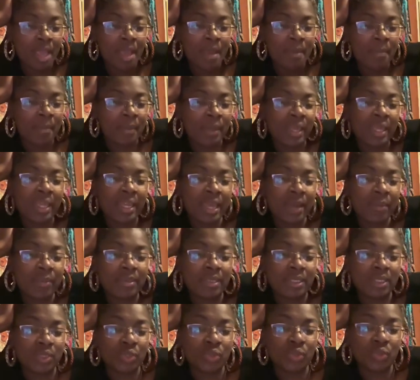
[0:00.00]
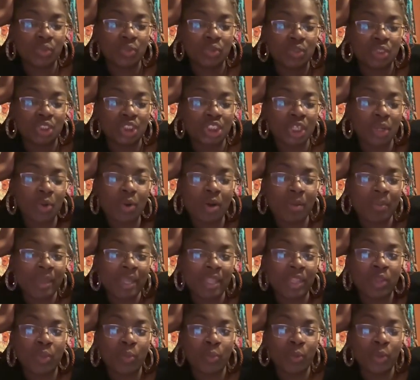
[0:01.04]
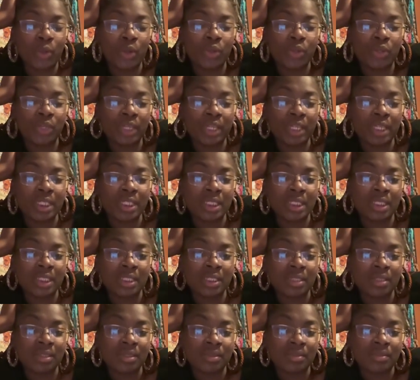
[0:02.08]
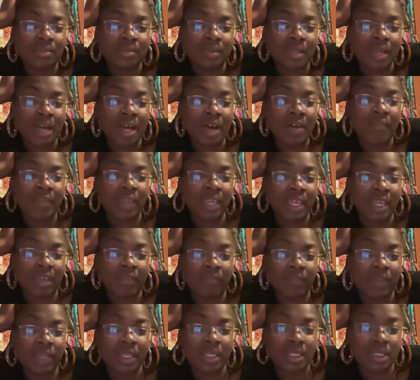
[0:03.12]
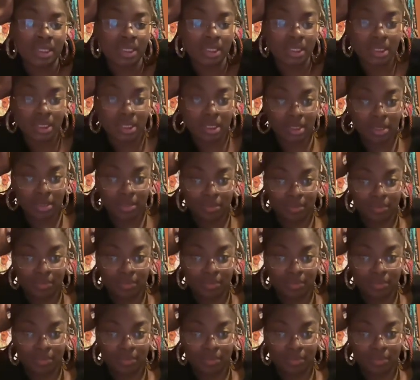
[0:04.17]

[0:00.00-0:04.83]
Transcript: Being able to show up in the wilderness of inconveniences.